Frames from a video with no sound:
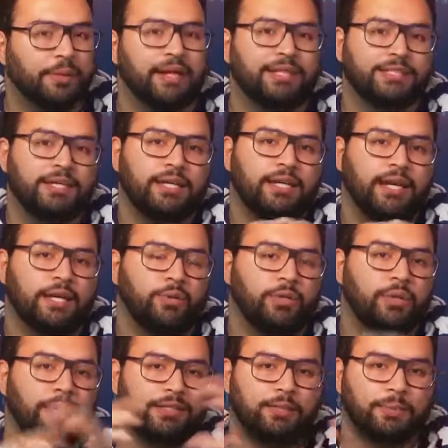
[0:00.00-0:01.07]
But it's
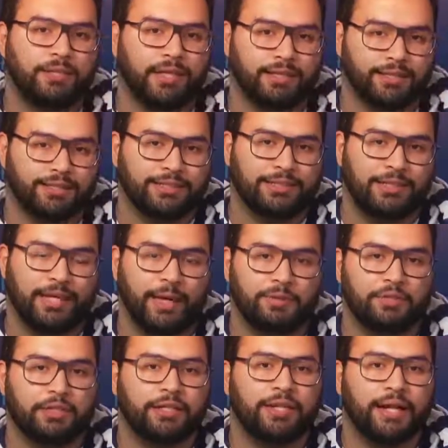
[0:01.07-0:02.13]
really meant to be like this
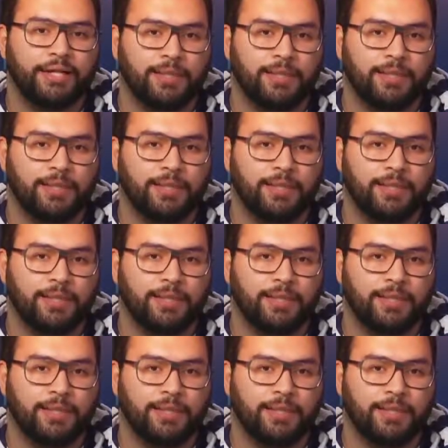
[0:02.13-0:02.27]
encapsulated,